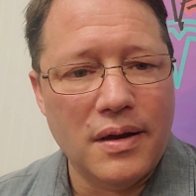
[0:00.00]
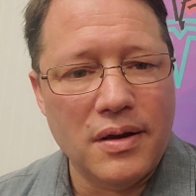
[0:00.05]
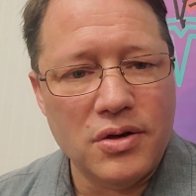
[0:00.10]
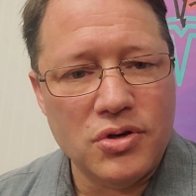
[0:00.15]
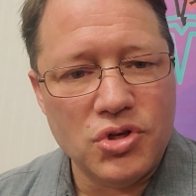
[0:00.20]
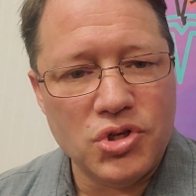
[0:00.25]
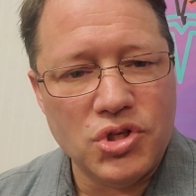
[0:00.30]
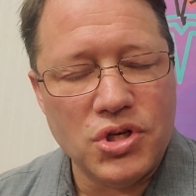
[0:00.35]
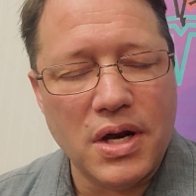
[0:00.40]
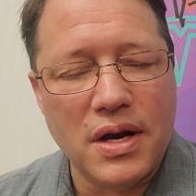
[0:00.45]

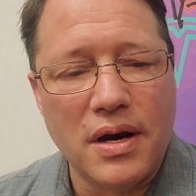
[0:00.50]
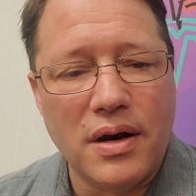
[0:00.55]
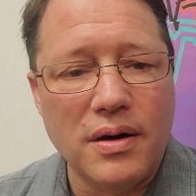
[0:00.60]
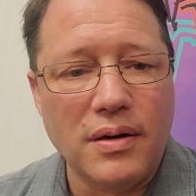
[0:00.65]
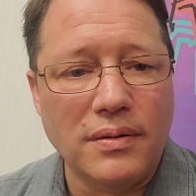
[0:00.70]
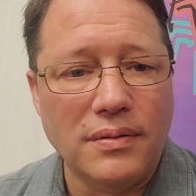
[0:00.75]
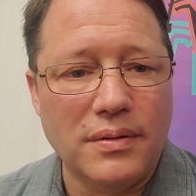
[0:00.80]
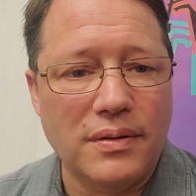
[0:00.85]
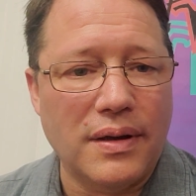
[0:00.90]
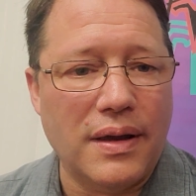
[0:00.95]
Share,
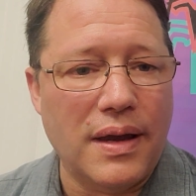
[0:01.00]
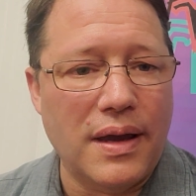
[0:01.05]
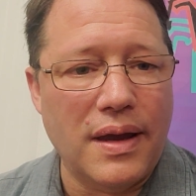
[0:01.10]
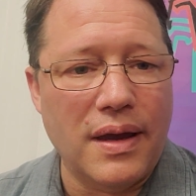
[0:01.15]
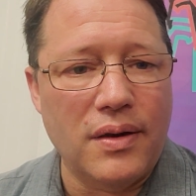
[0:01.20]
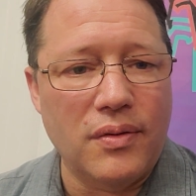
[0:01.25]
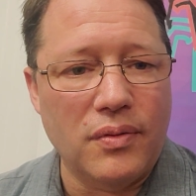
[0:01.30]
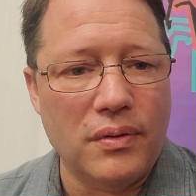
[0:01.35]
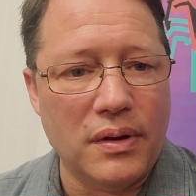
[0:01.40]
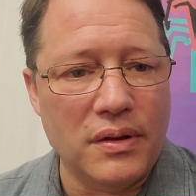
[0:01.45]

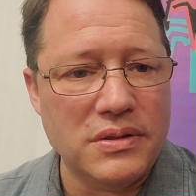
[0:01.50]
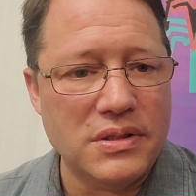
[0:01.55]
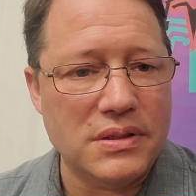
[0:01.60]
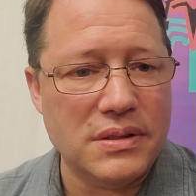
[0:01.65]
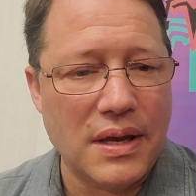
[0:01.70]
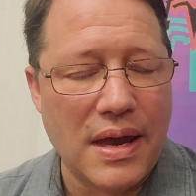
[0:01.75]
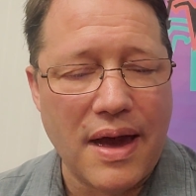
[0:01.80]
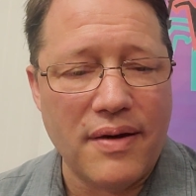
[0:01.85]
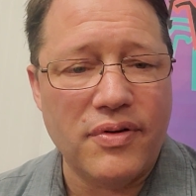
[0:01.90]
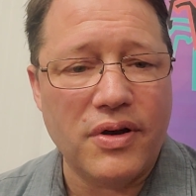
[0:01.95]
and let's
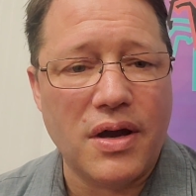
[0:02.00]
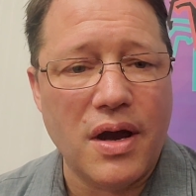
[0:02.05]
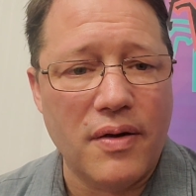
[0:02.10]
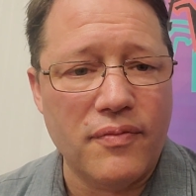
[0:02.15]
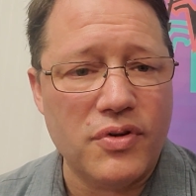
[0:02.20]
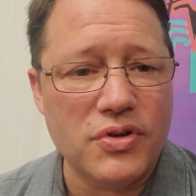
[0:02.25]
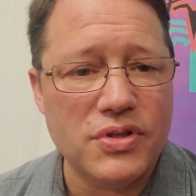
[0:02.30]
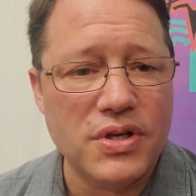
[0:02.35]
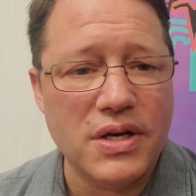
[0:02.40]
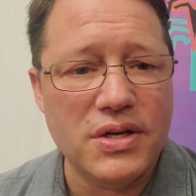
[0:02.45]
have a
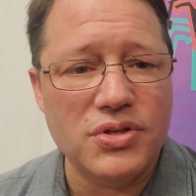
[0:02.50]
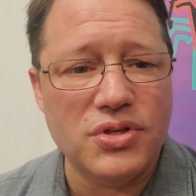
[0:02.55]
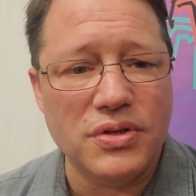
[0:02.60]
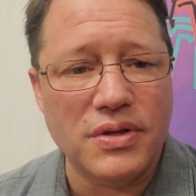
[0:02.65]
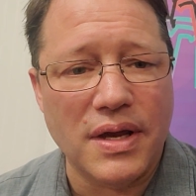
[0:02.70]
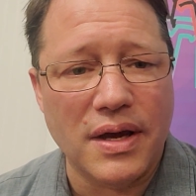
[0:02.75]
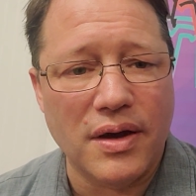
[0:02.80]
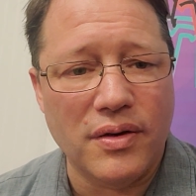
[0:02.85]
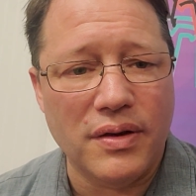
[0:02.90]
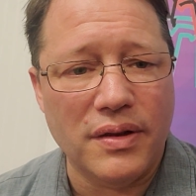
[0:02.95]
conversation
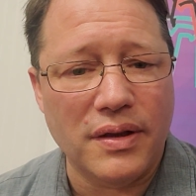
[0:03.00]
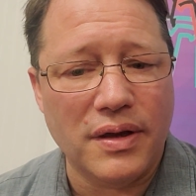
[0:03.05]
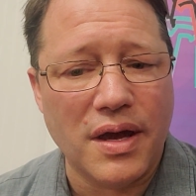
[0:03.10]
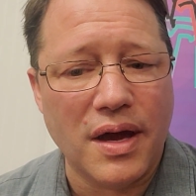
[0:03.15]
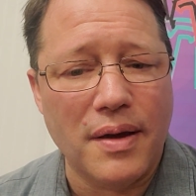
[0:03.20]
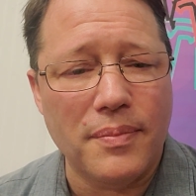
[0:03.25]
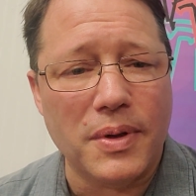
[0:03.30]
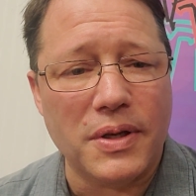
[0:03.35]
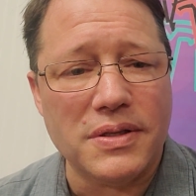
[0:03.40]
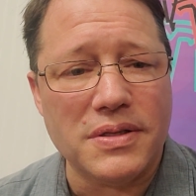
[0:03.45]
down in the
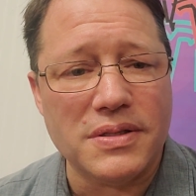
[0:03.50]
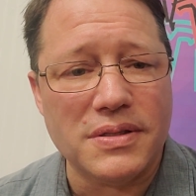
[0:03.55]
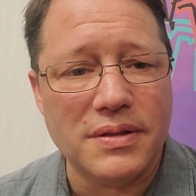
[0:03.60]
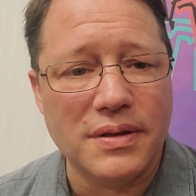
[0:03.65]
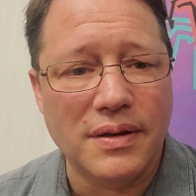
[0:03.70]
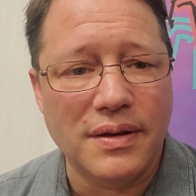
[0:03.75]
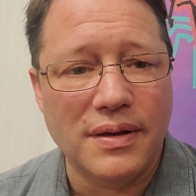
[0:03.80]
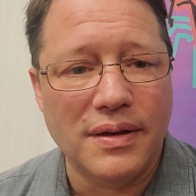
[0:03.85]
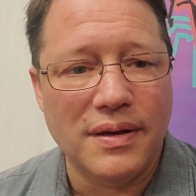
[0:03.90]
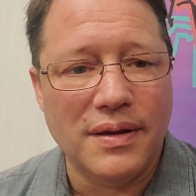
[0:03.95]
comments.
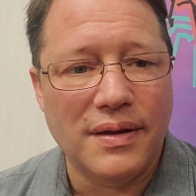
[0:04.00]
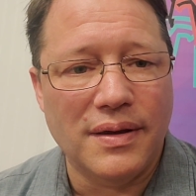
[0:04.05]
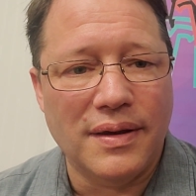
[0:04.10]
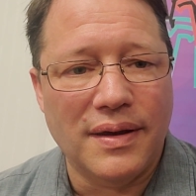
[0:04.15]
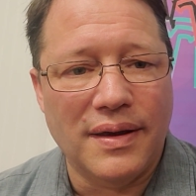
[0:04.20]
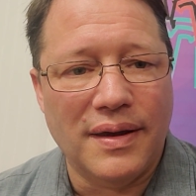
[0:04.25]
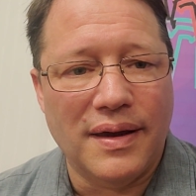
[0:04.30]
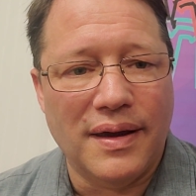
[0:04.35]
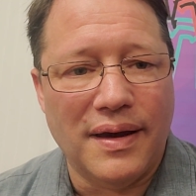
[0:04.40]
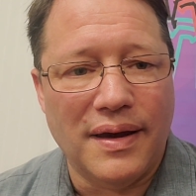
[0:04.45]

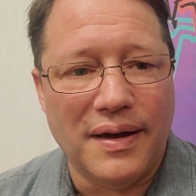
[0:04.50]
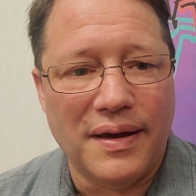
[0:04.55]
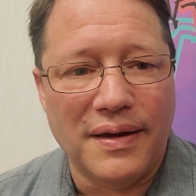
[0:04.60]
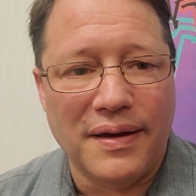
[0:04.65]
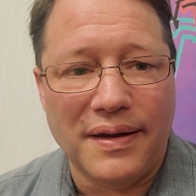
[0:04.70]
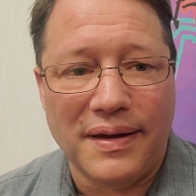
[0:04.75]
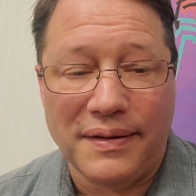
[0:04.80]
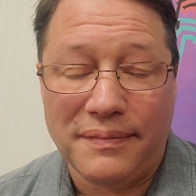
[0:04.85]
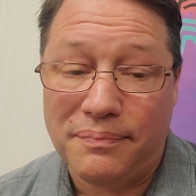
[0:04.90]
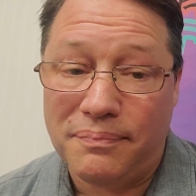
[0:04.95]

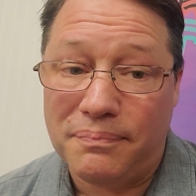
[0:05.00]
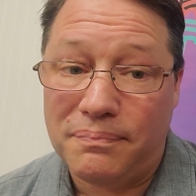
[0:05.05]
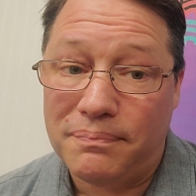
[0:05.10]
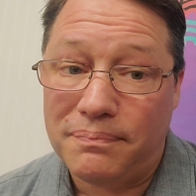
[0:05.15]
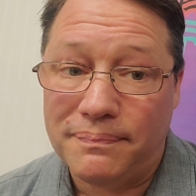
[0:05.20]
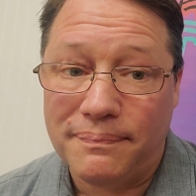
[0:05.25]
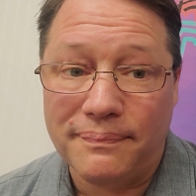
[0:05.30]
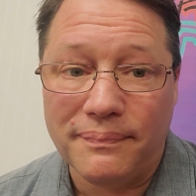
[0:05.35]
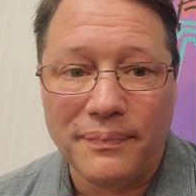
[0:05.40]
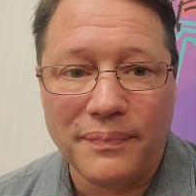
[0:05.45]

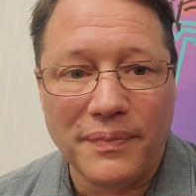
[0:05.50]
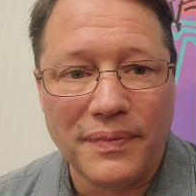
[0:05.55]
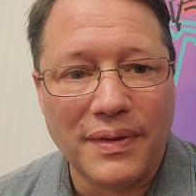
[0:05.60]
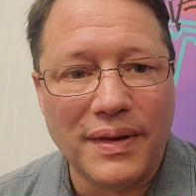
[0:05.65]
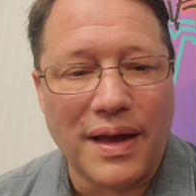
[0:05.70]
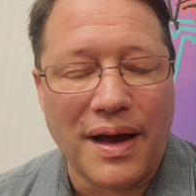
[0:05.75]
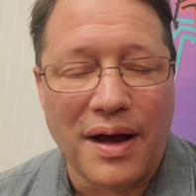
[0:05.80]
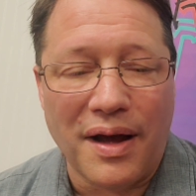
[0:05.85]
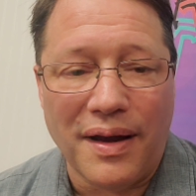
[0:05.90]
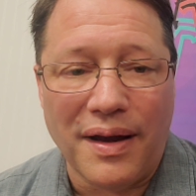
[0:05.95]

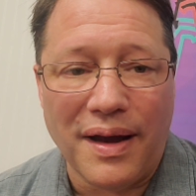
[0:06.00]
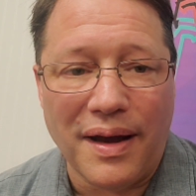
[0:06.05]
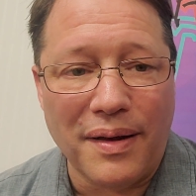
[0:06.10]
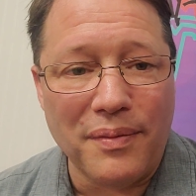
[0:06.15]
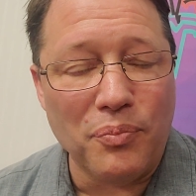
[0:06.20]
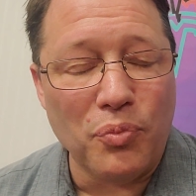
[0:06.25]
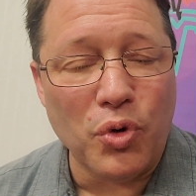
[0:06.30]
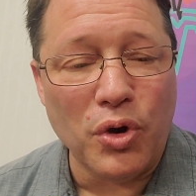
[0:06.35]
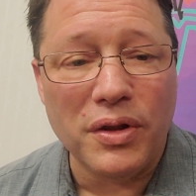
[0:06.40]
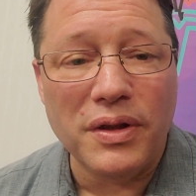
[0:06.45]

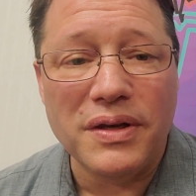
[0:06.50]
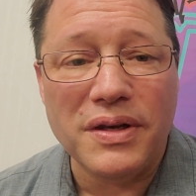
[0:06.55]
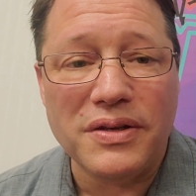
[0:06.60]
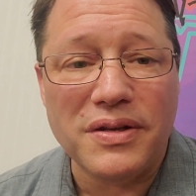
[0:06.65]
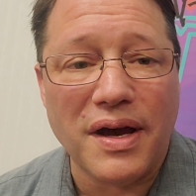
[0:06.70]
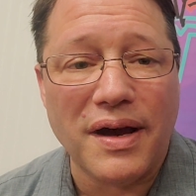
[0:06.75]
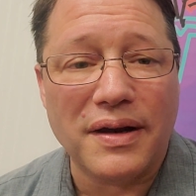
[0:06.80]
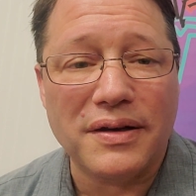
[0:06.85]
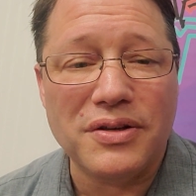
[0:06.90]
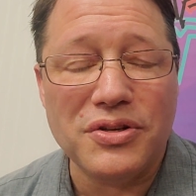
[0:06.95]
I'm willing to
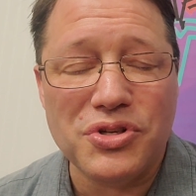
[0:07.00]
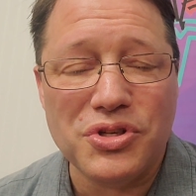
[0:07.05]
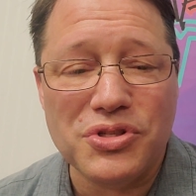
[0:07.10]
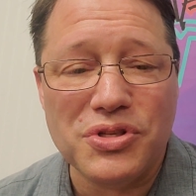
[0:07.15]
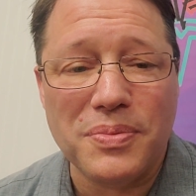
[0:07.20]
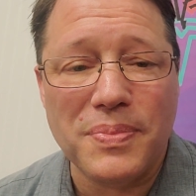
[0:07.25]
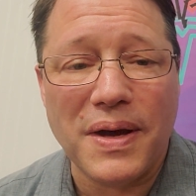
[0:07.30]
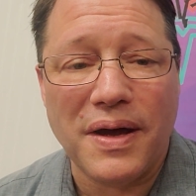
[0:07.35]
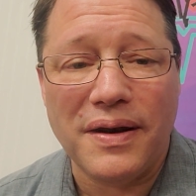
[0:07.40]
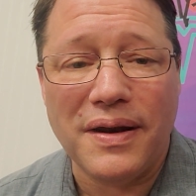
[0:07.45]
talk to just
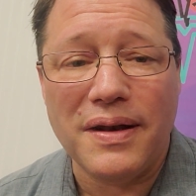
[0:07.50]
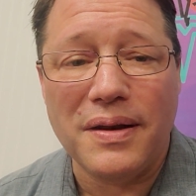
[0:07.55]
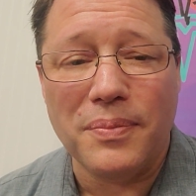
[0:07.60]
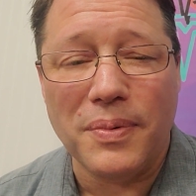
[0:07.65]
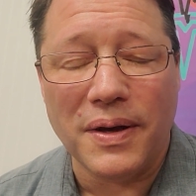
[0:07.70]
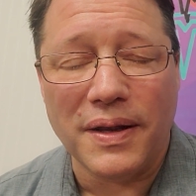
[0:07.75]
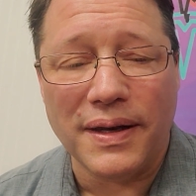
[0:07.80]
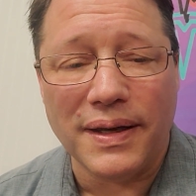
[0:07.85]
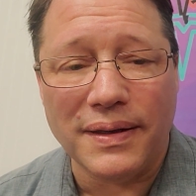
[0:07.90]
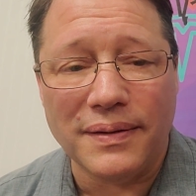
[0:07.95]
about
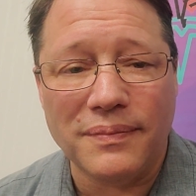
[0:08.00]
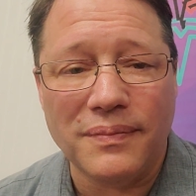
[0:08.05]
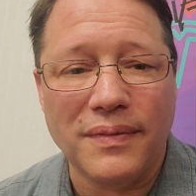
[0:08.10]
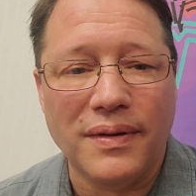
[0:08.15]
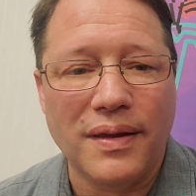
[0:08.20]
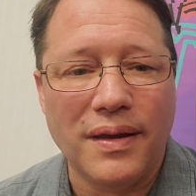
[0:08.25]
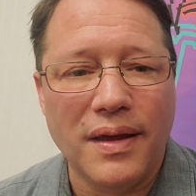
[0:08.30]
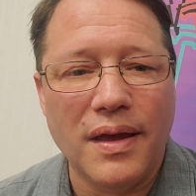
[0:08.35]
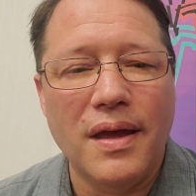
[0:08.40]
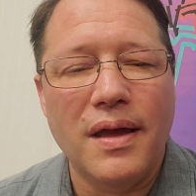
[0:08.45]
anybody,
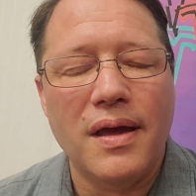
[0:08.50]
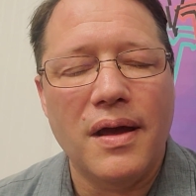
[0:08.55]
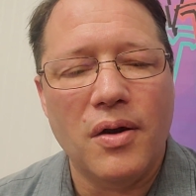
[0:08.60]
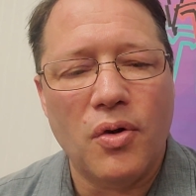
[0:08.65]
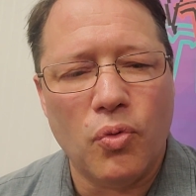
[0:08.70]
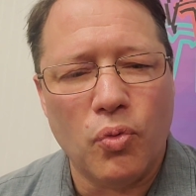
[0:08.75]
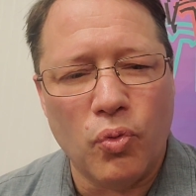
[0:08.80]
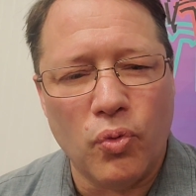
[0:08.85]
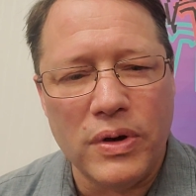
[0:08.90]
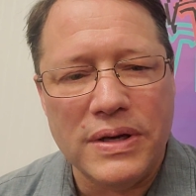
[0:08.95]

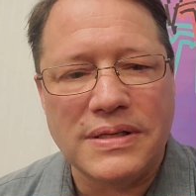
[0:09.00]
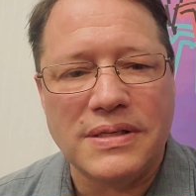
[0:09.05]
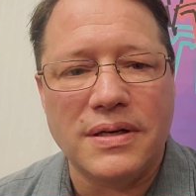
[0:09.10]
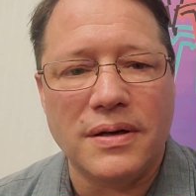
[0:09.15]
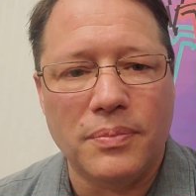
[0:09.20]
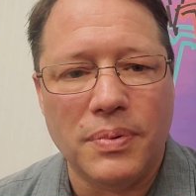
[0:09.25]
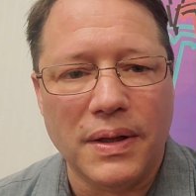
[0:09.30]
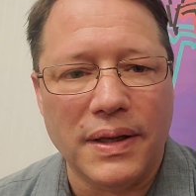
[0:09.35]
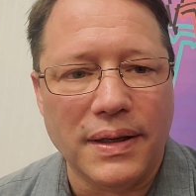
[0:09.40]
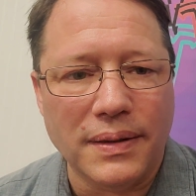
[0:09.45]

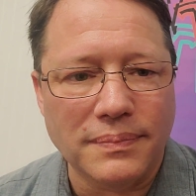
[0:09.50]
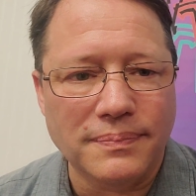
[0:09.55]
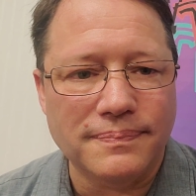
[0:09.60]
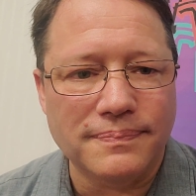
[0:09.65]
reasonably.